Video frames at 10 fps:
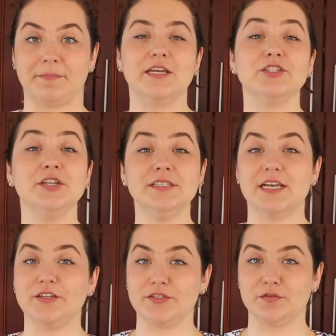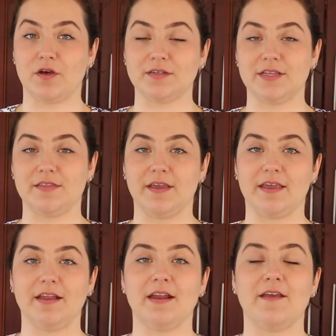It shouldn't take too long to
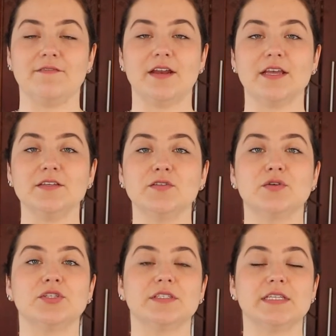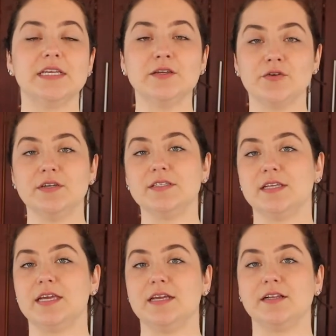thicken. If it is, you can just increase
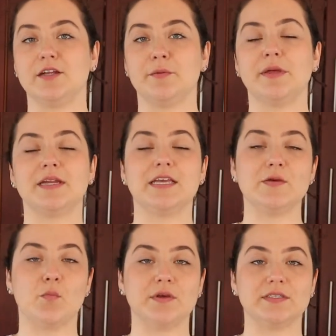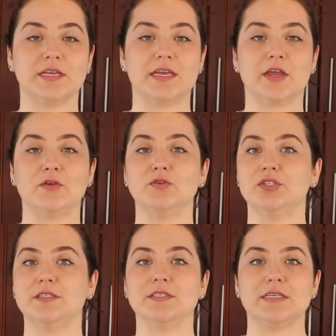the heat a little bit, keep whisking, and you
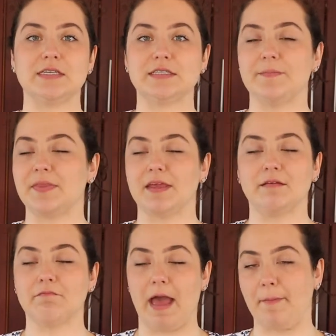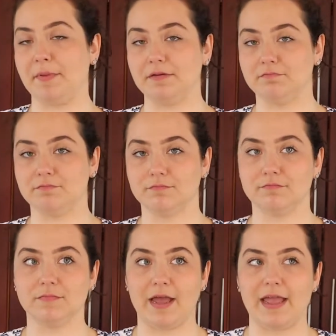should see something happen.
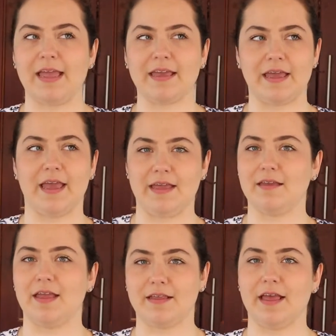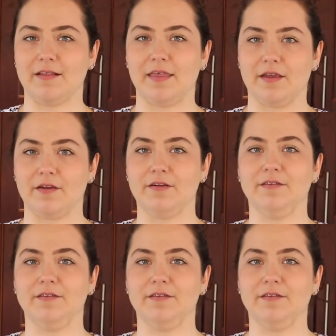AKA it get thicker.